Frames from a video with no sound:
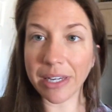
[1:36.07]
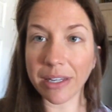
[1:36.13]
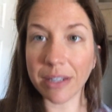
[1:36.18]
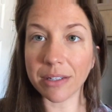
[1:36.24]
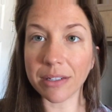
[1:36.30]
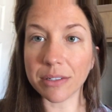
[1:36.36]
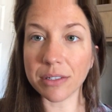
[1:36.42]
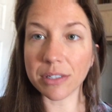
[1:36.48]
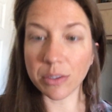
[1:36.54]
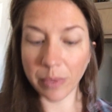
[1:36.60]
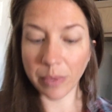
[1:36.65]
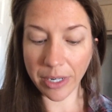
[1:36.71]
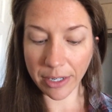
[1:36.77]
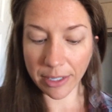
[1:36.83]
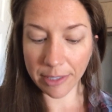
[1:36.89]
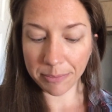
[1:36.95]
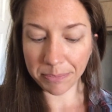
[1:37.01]
make it a little
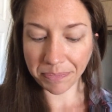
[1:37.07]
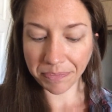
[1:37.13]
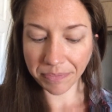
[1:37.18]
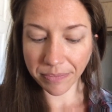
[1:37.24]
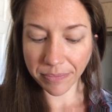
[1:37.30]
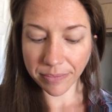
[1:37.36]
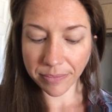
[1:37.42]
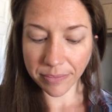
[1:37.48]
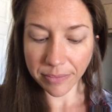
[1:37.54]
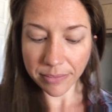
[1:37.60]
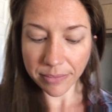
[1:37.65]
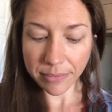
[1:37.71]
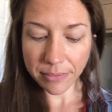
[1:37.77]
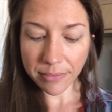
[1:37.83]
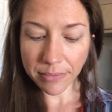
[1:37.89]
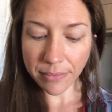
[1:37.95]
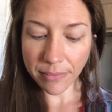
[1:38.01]
sweeter.
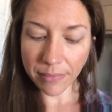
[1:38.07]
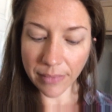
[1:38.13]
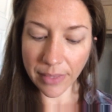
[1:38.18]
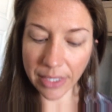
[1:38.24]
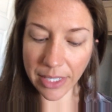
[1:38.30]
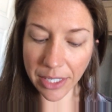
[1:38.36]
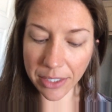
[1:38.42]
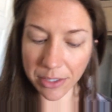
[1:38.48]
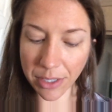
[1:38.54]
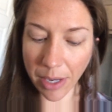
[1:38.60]
And